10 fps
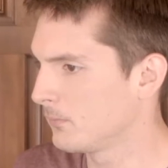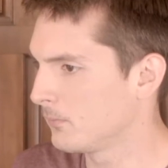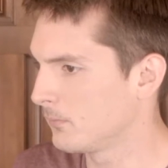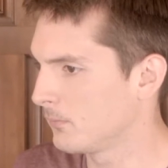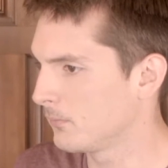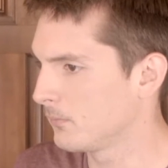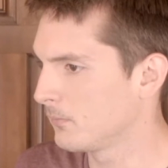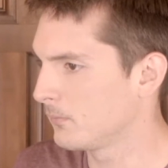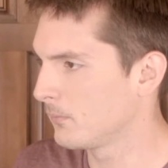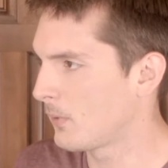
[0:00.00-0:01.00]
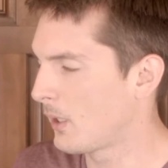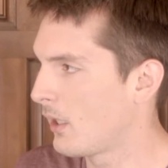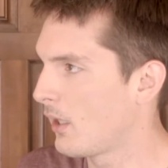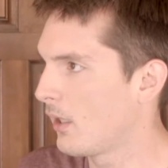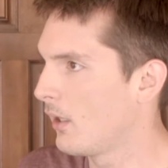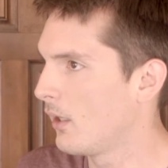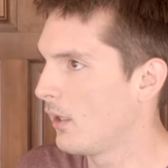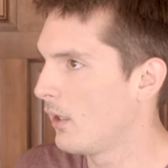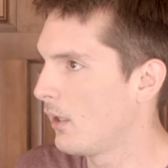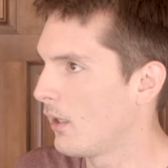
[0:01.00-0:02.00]
Drive. A lady there
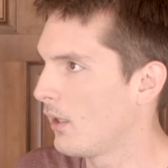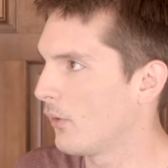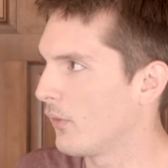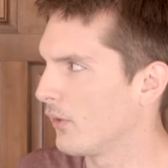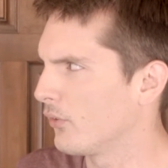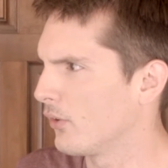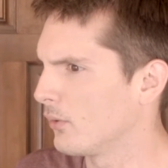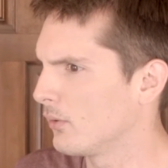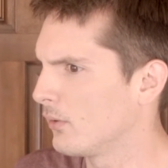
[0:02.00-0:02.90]
killed herself.